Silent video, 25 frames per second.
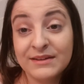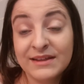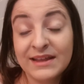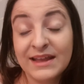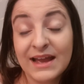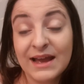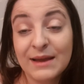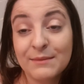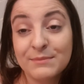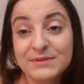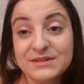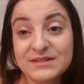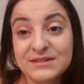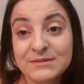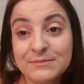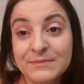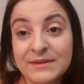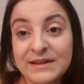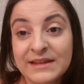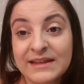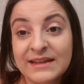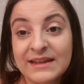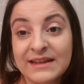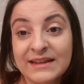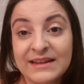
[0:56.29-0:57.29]
It happened to
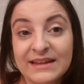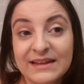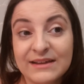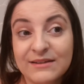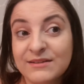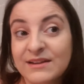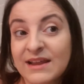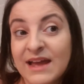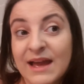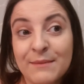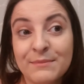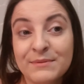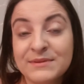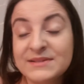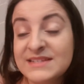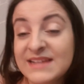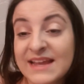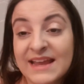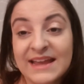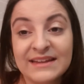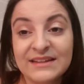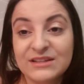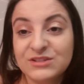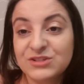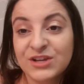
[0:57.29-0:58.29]
me and it could happen to
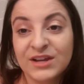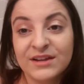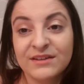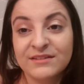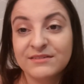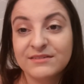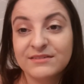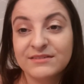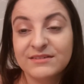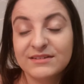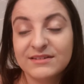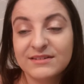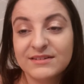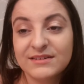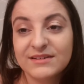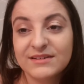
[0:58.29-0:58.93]
any child.